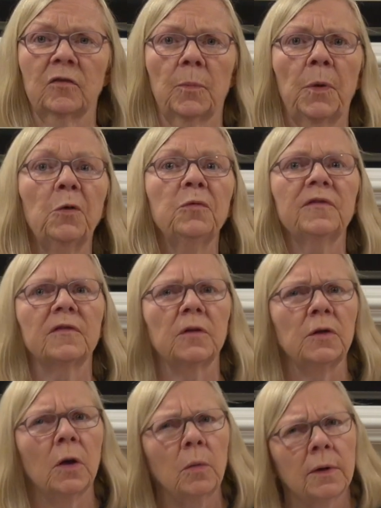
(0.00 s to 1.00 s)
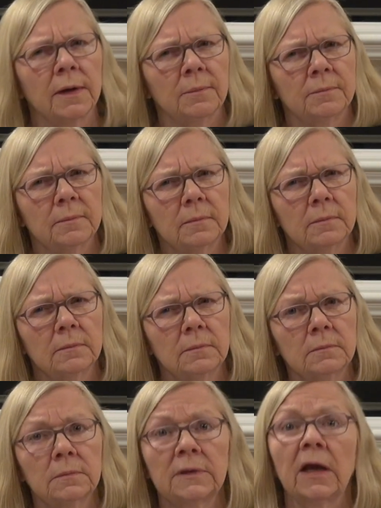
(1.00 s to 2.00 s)
supposed to know him
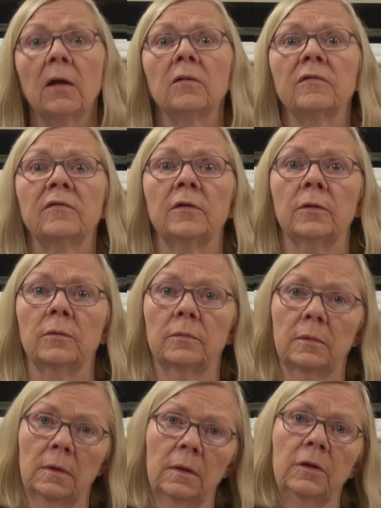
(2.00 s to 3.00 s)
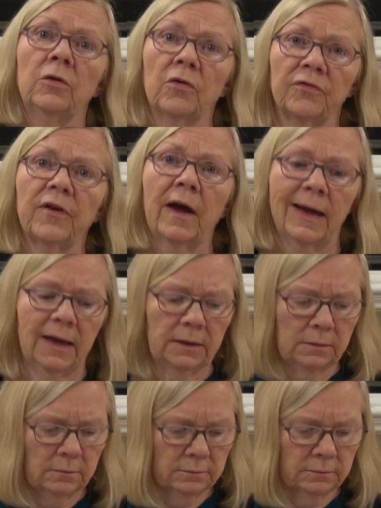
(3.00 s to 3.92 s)
tells you you're fine.